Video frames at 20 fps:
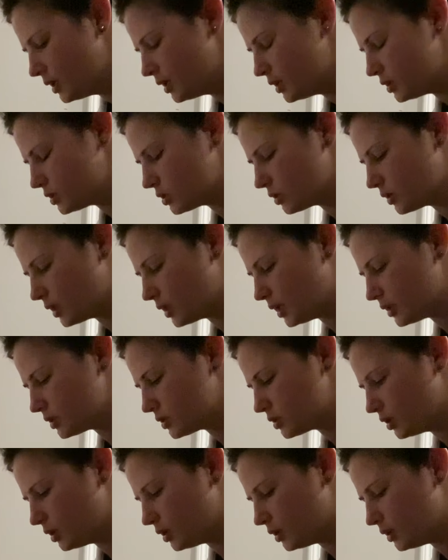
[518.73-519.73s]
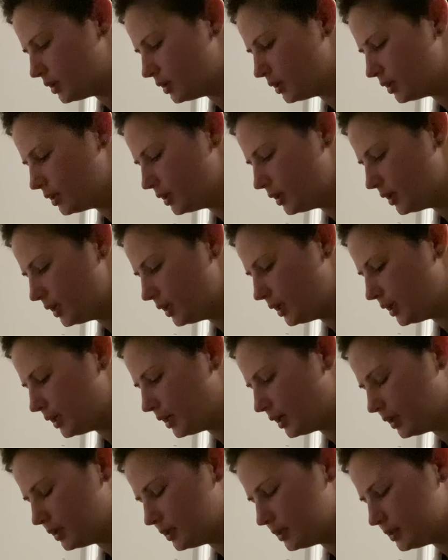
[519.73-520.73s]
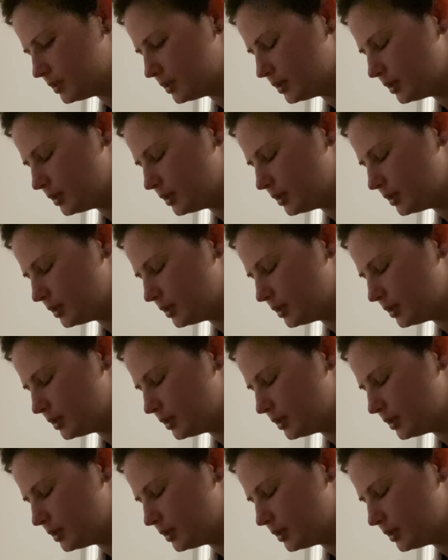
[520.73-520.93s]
so that's good. And